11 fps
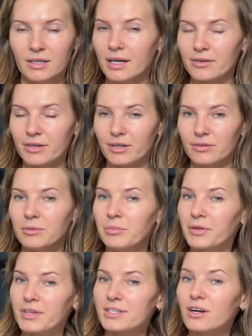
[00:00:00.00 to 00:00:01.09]
I don't know,
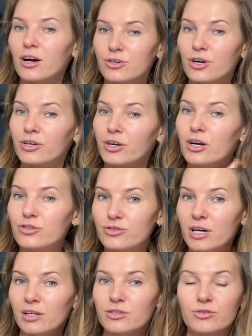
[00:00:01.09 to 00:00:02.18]
but these are under
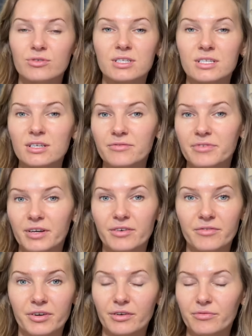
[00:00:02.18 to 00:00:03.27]
$100, so it's still very,
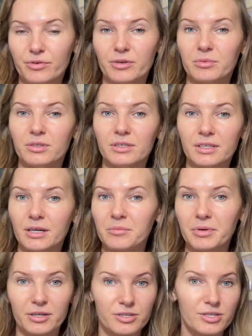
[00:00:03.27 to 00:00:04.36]
very affordable
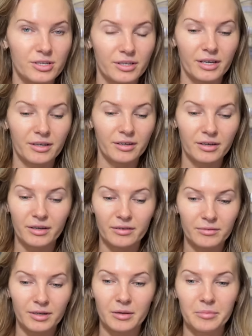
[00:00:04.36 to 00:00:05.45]
compared to like
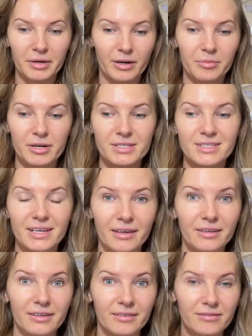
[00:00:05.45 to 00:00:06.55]
competitor prices,
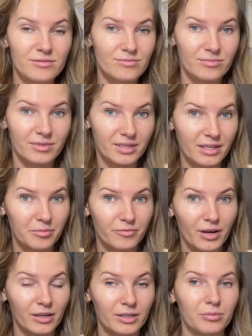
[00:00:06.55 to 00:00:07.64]
and they've
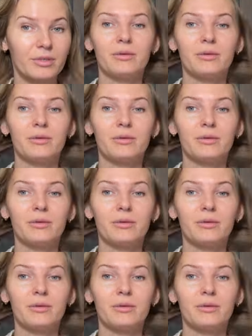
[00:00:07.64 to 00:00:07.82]
held up really